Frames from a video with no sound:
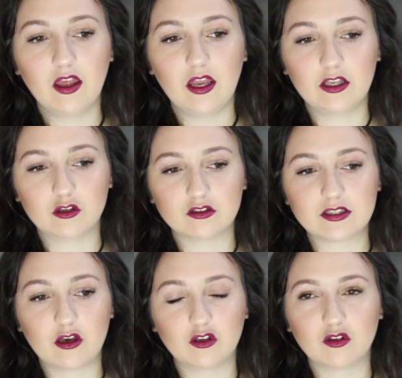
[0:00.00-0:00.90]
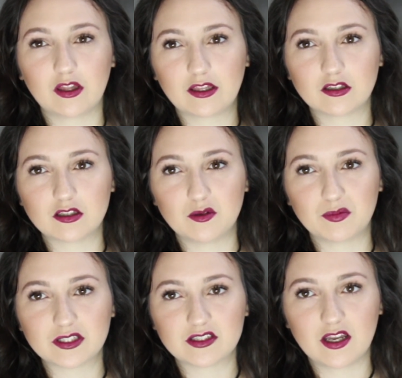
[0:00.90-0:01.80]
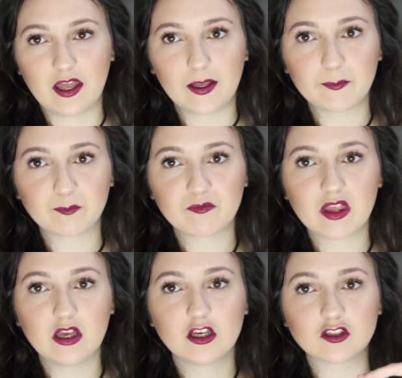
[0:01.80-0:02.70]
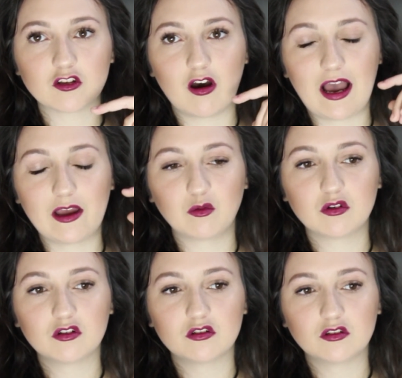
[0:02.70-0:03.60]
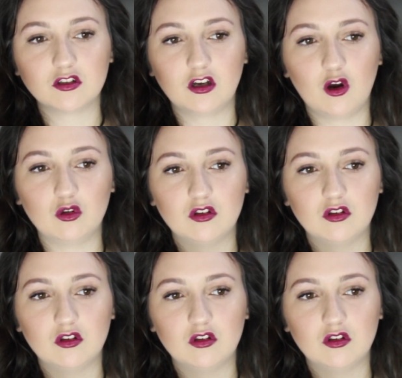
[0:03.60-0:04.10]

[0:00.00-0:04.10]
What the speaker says: and it'll tell you like the cheapest day. So I will go